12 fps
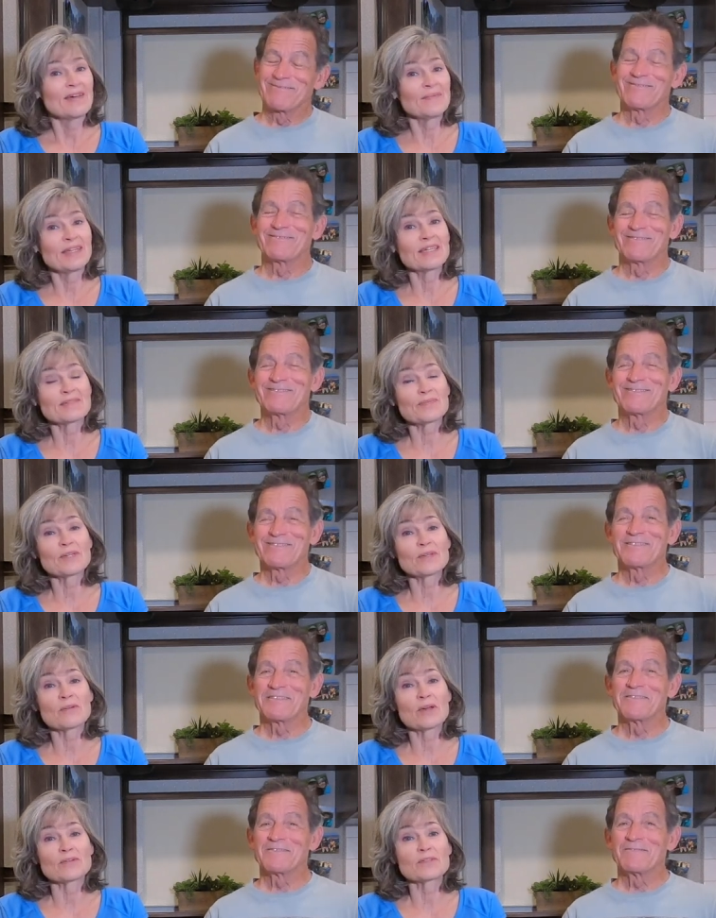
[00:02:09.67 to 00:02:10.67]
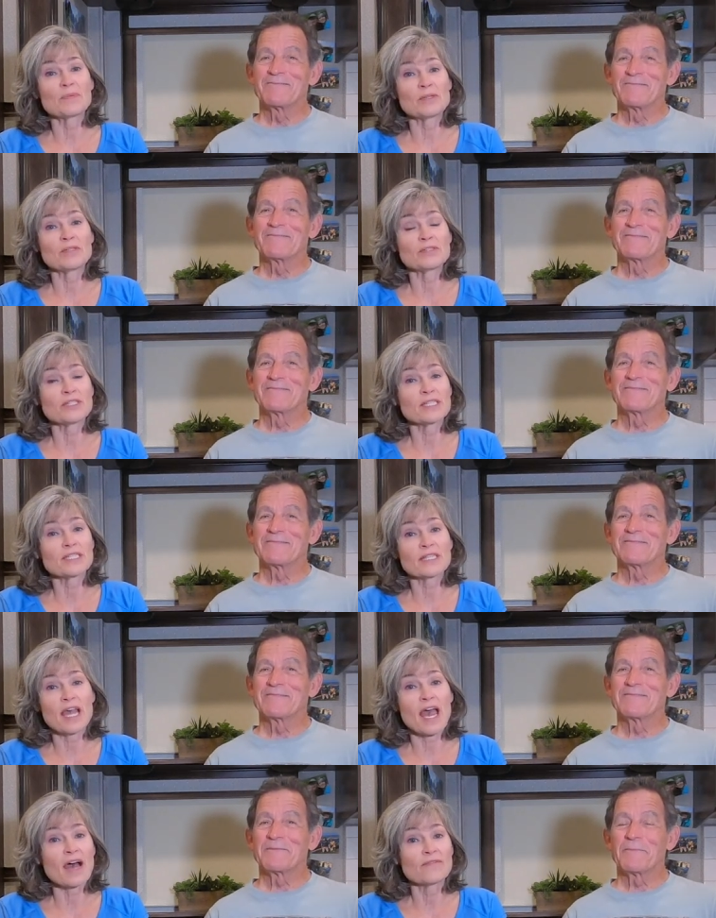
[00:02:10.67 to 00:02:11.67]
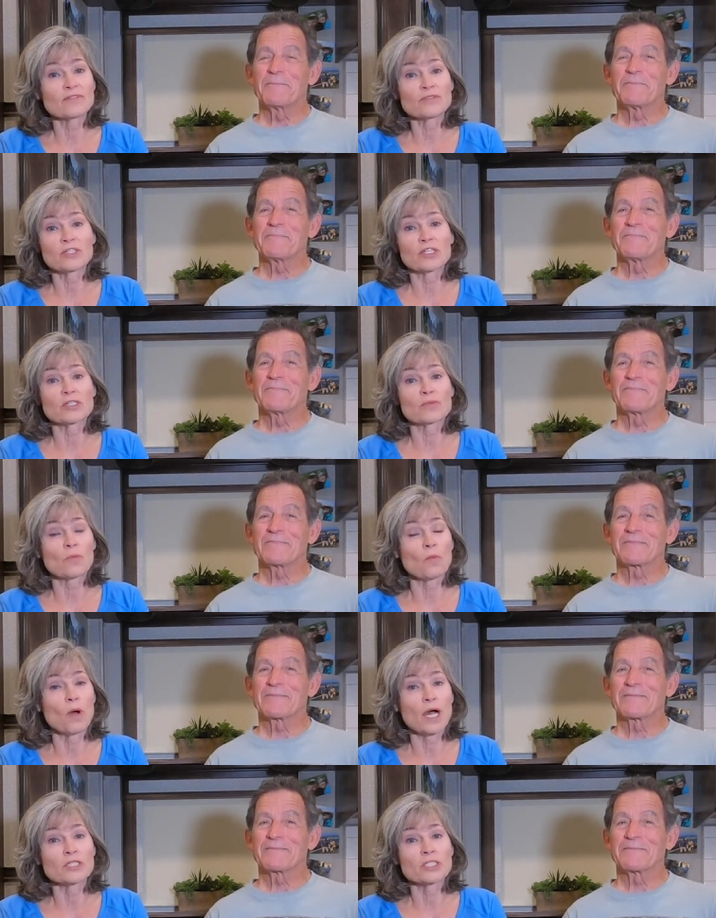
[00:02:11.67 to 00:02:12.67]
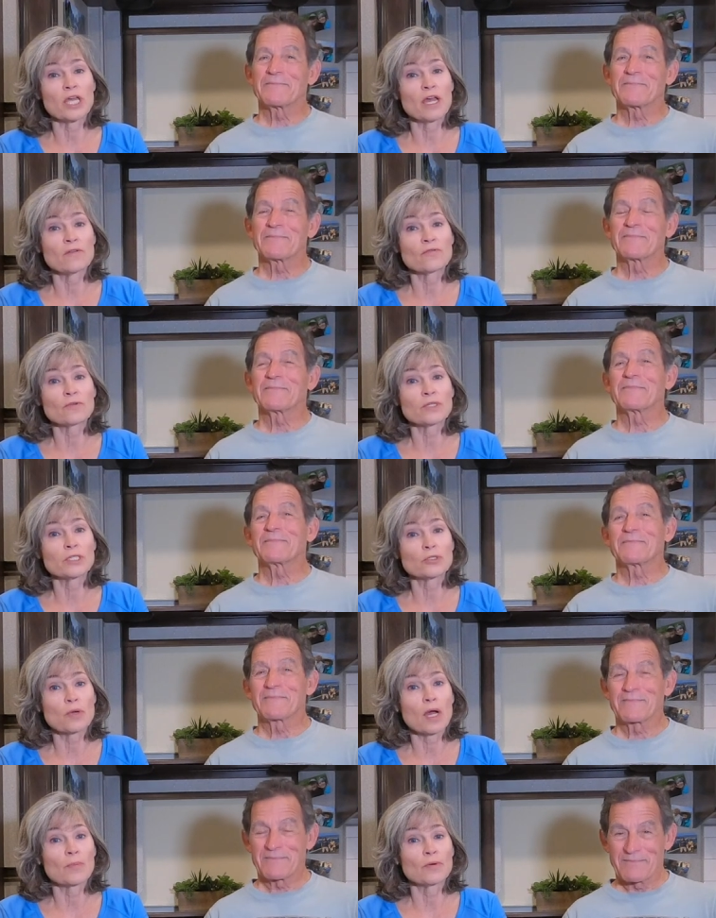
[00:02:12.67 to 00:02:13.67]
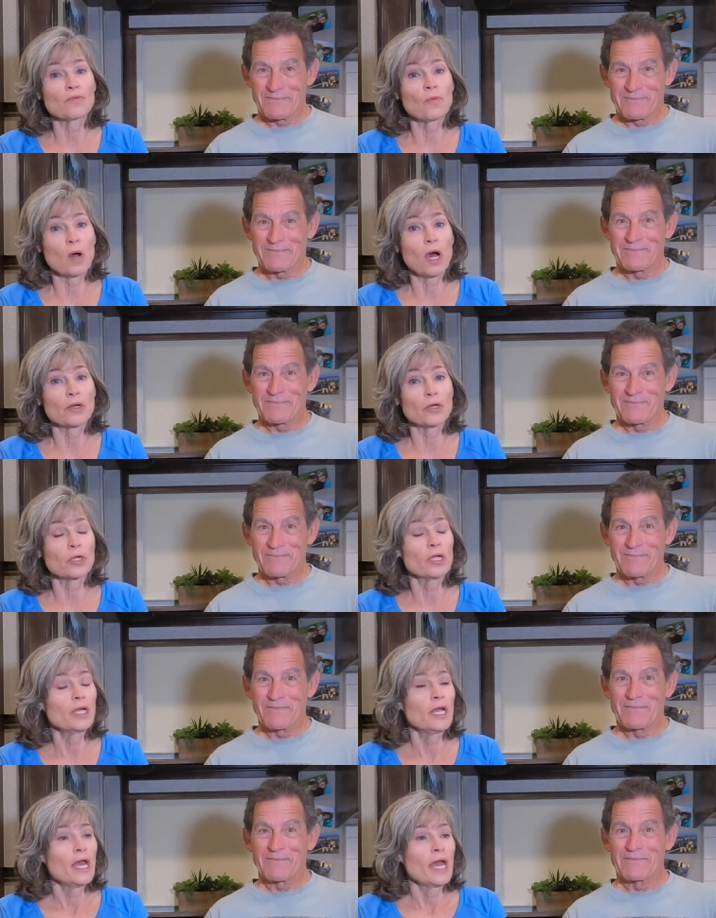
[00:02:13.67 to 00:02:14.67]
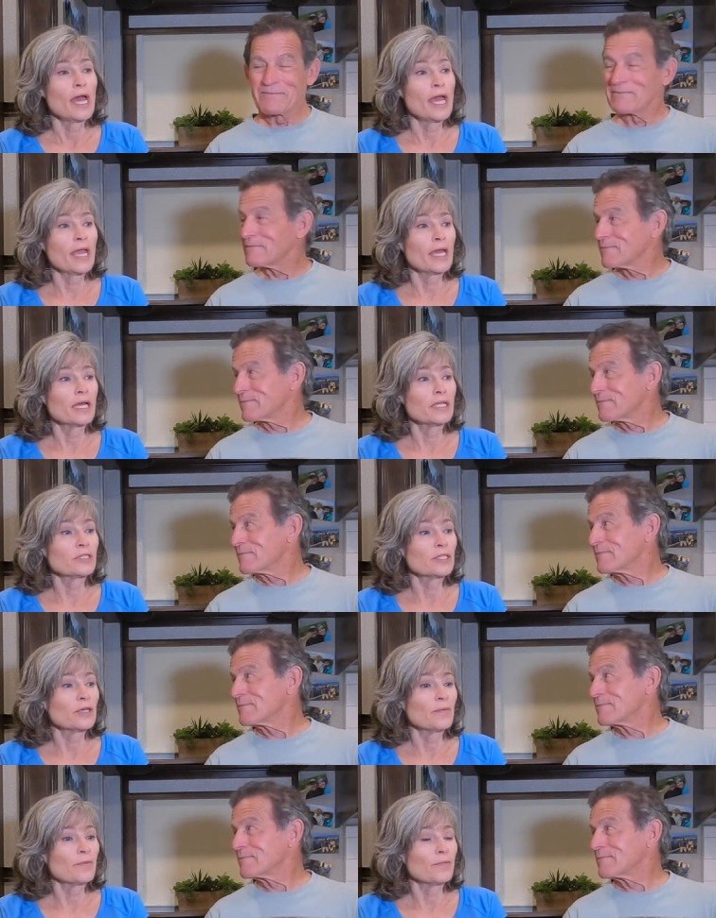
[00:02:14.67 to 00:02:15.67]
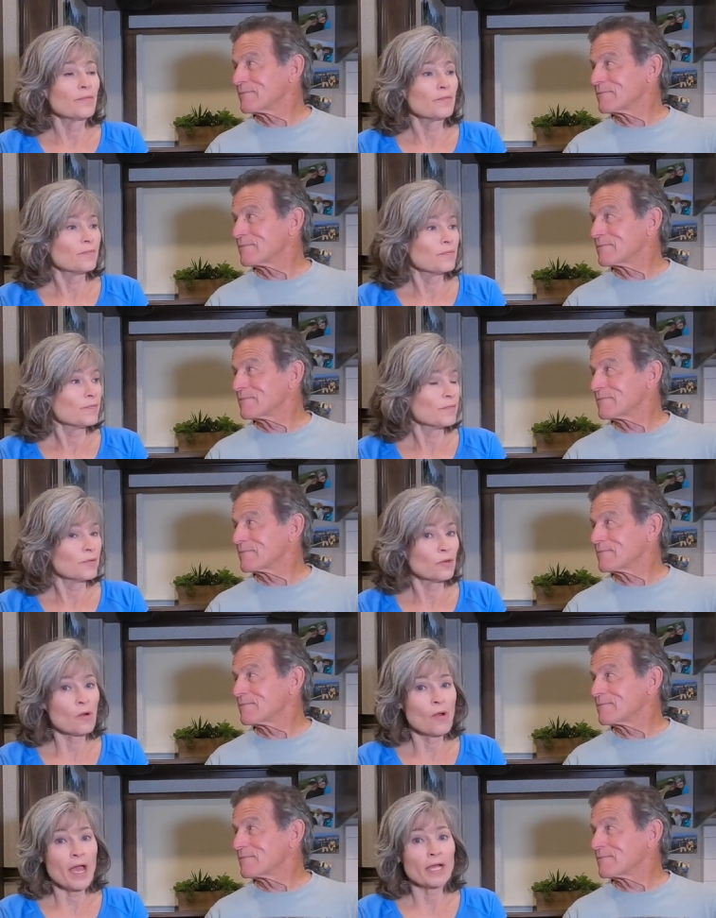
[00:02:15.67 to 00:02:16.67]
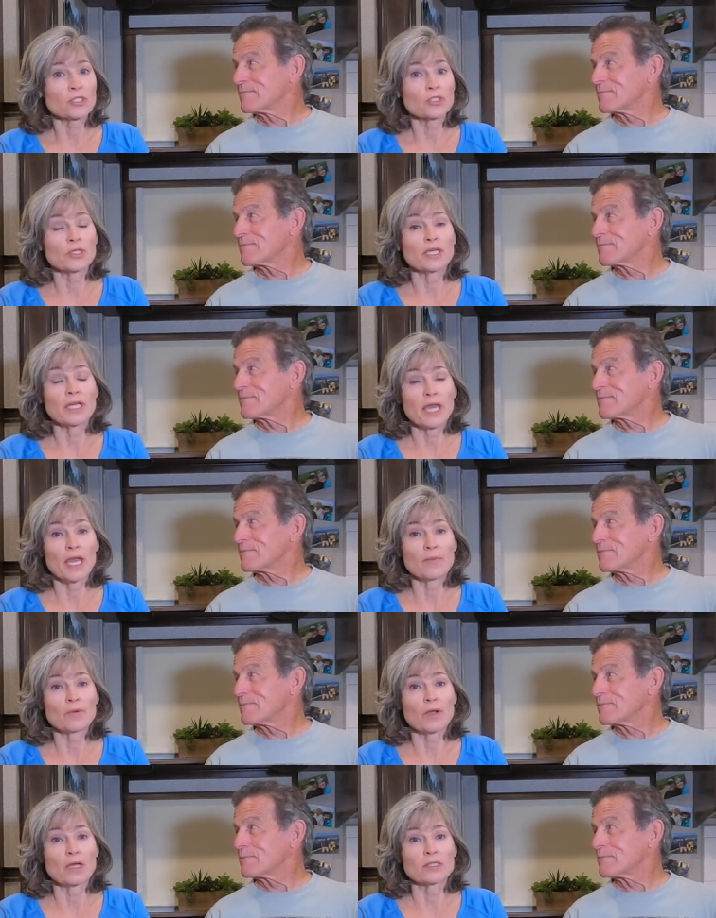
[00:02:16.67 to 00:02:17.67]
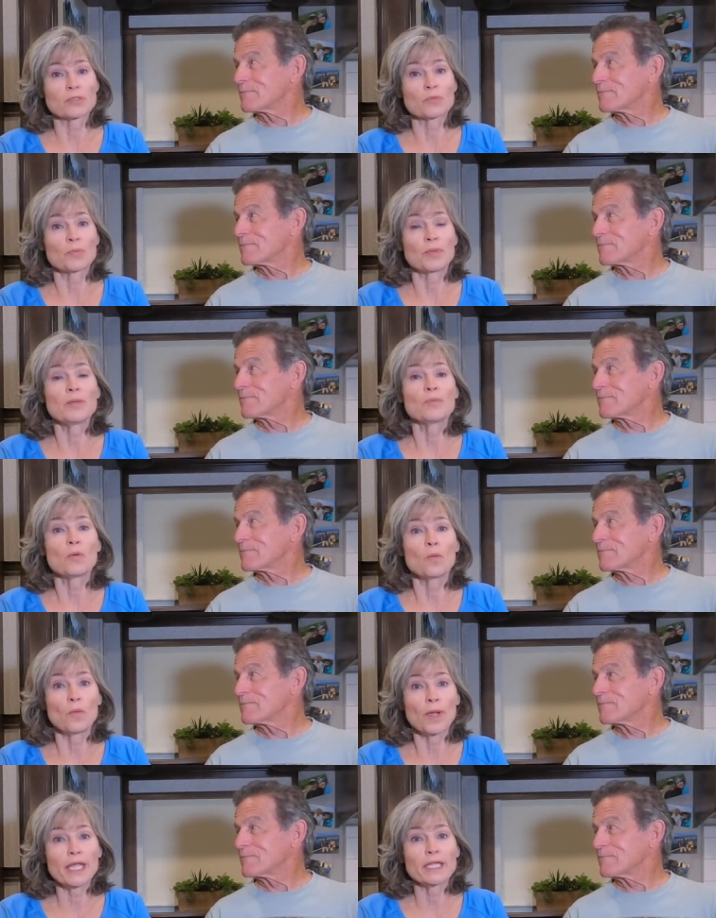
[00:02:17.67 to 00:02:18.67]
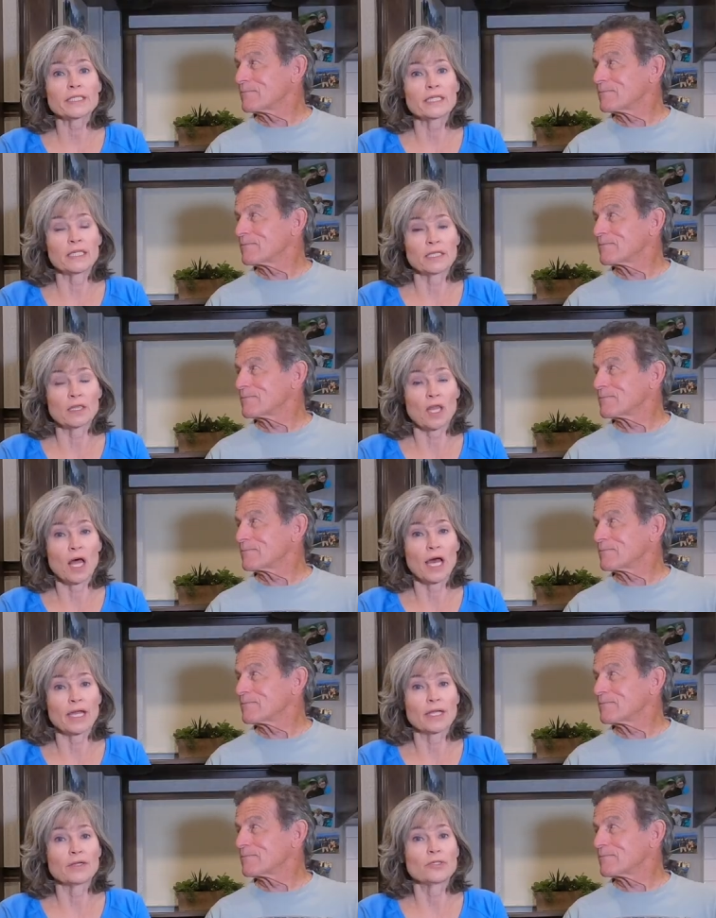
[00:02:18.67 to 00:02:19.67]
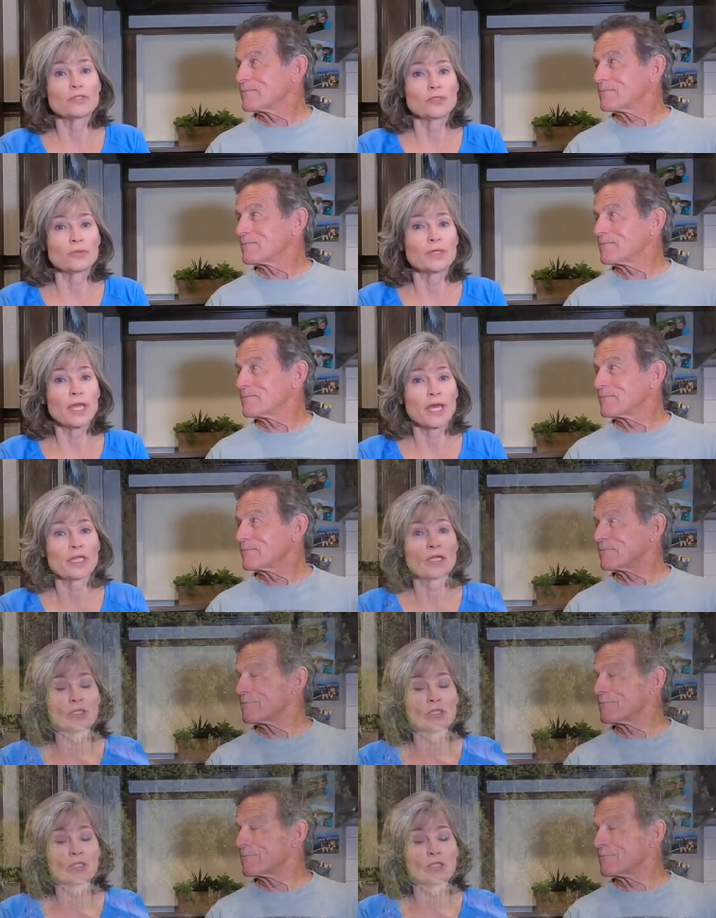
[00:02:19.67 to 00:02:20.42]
Speaker 1: I mean it's pretty gross, but you just have to just watch every drop of water. And there are actually campgrounds where people wait in line to get